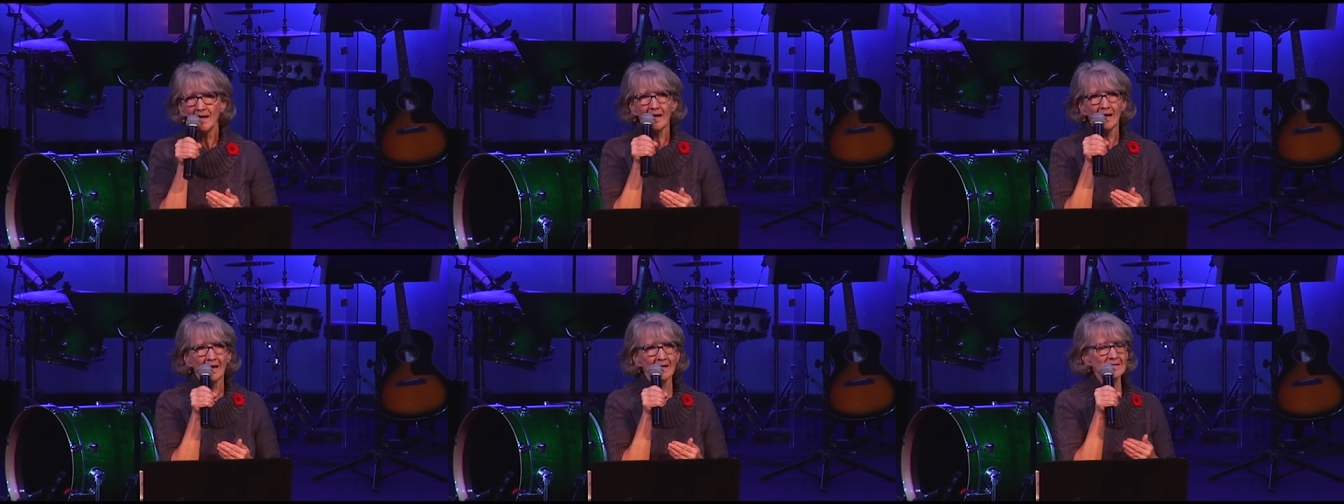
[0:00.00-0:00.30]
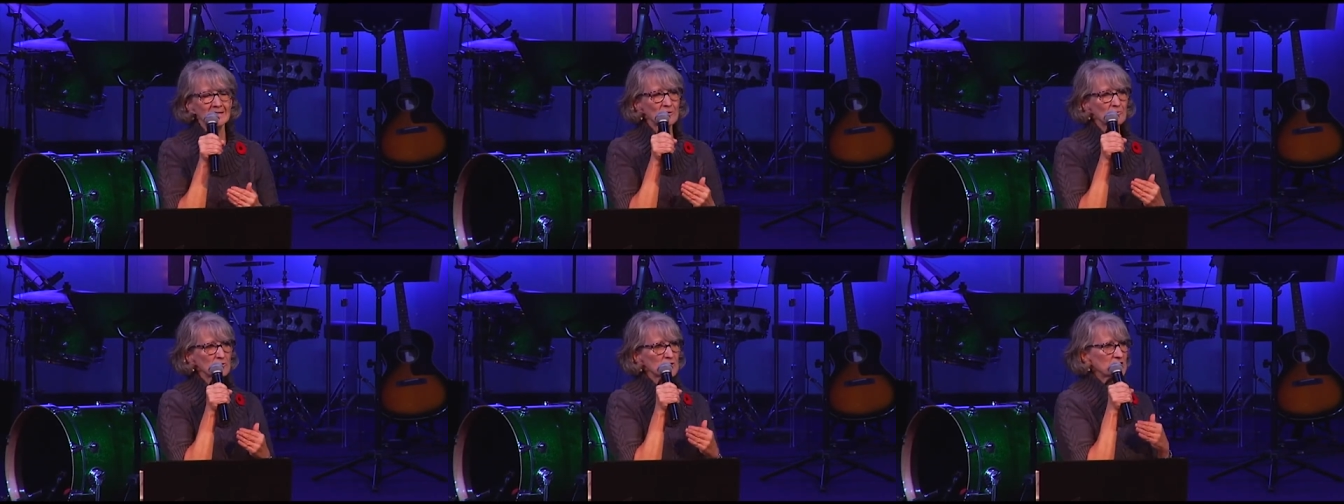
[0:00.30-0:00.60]
And
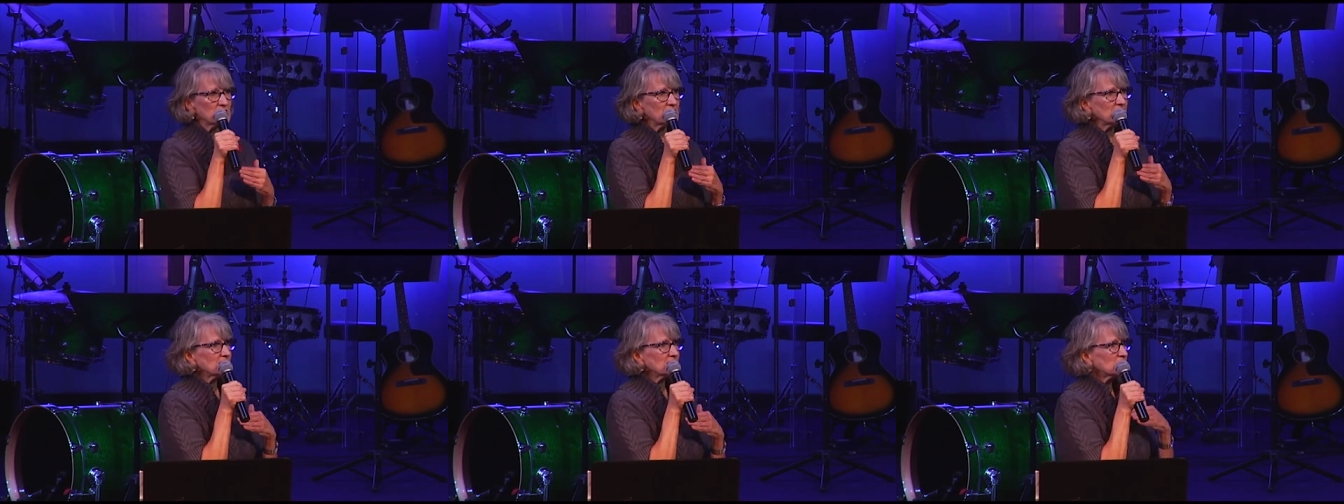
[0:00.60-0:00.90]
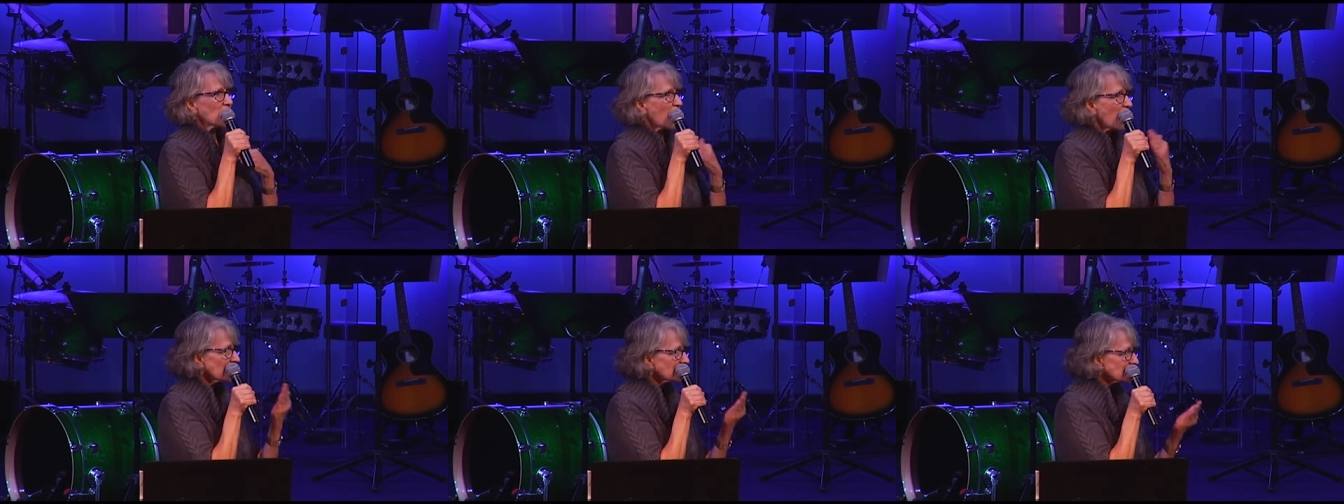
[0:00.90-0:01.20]
so she
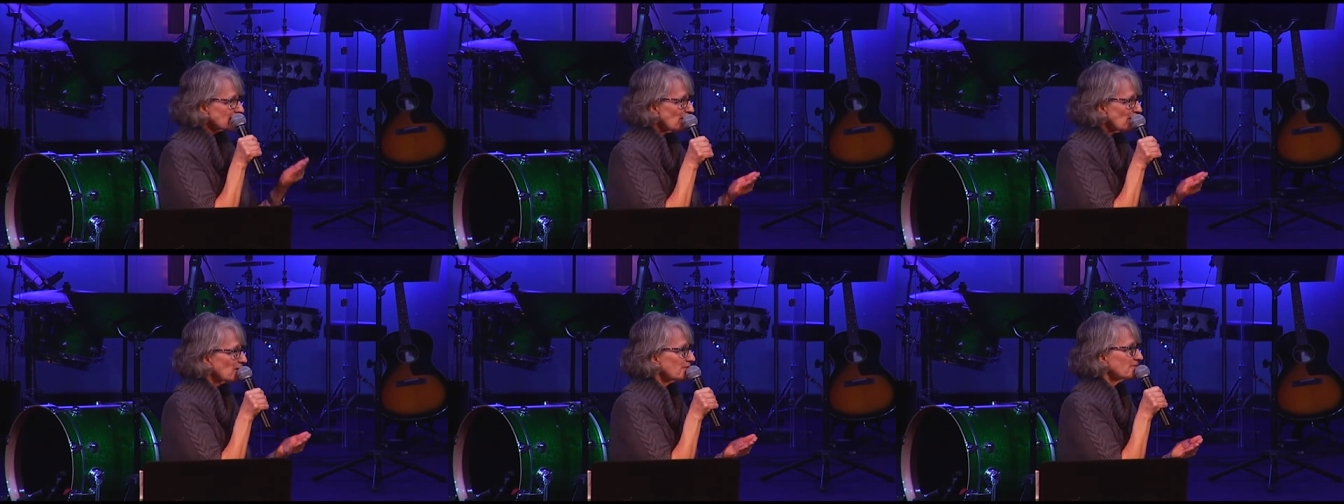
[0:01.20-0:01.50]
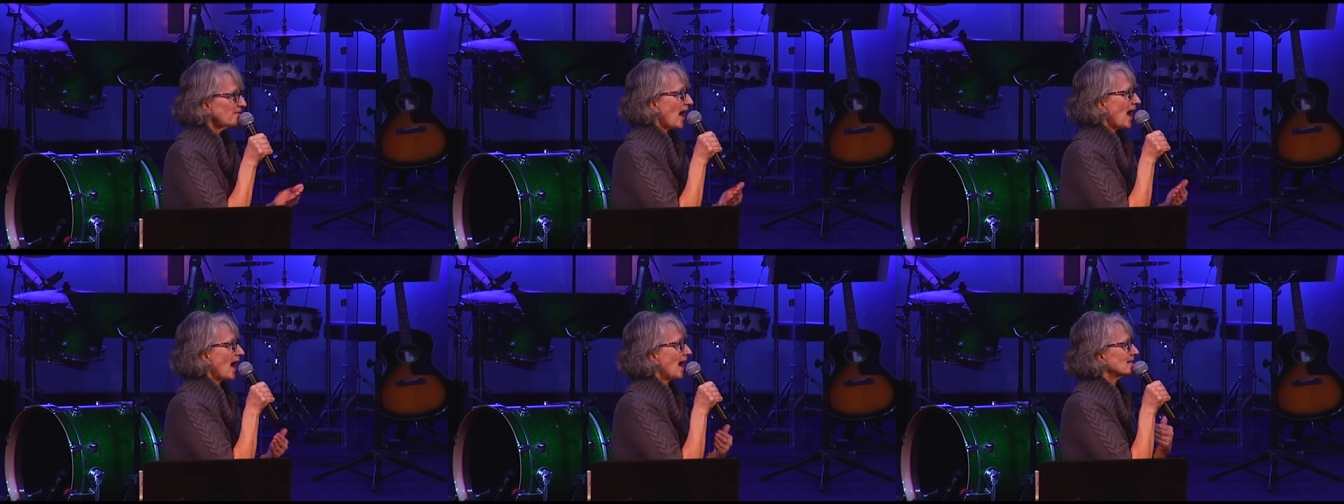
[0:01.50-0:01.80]
talks about
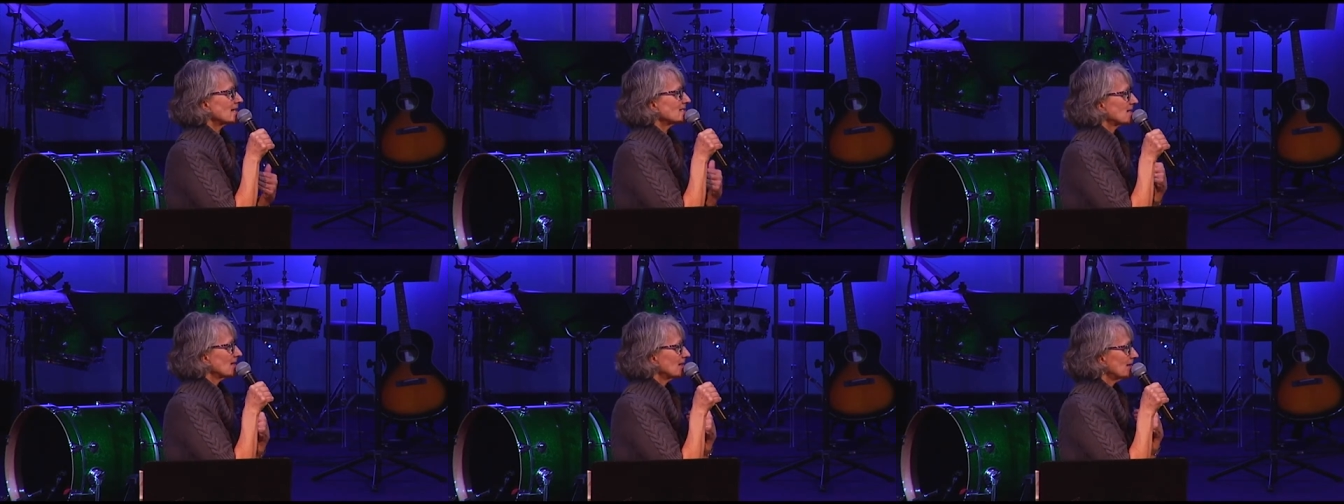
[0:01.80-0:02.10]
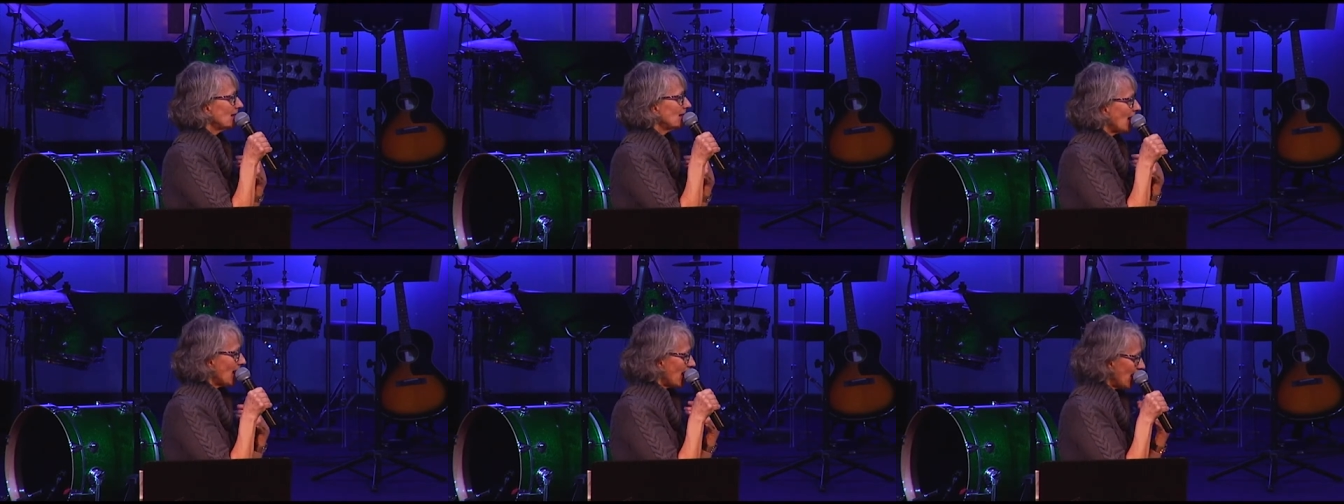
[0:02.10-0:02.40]
that, and